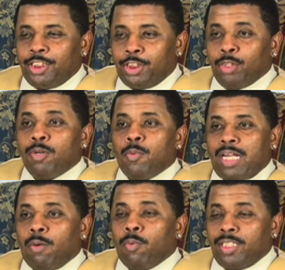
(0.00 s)
doing
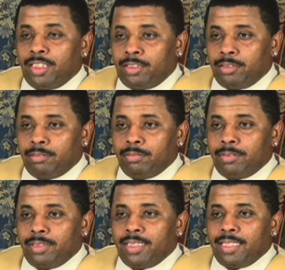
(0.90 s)
what I want to do
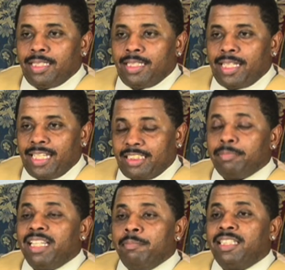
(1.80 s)
has
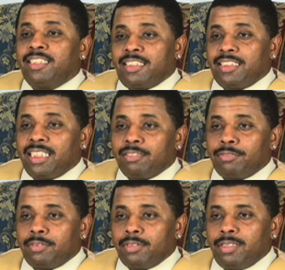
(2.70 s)
made me successful.
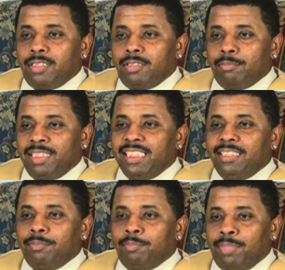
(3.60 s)

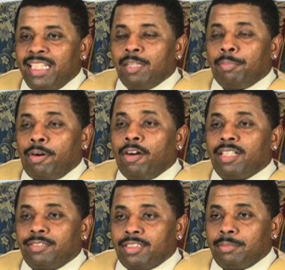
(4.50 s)
Me being a
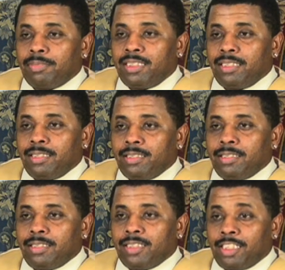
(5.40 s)
part of something,
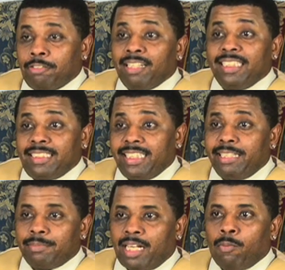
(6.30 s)
a great
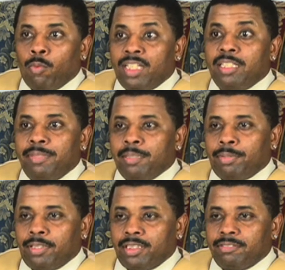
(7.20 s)
team that I wanted to be a
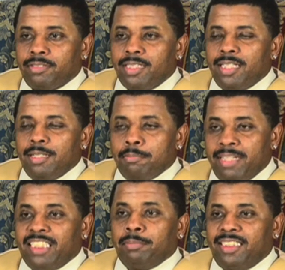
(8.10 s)
part of,
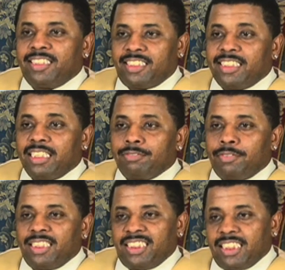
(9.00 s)
makes me
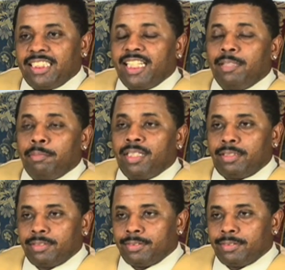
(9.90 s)
successful, and it's just getting better.